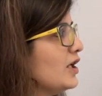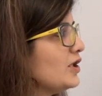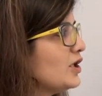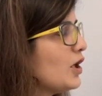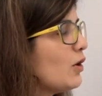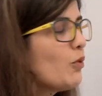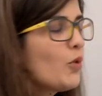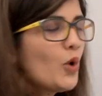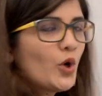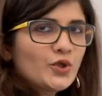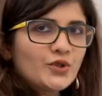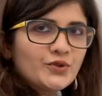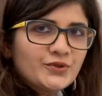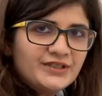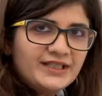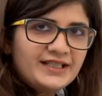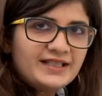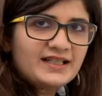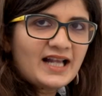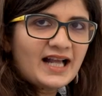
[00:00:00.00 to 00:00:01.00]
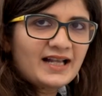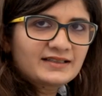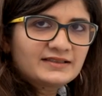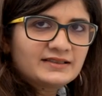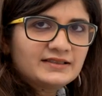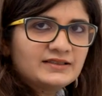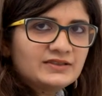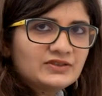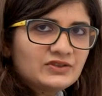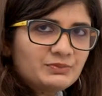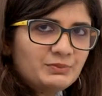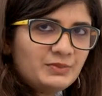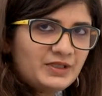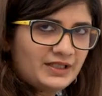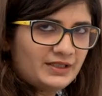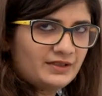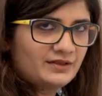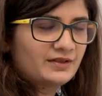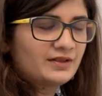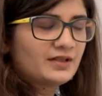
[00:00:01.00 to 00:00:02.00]
Now what do these accents
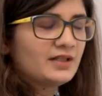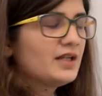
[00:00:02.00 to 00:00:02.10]
mean?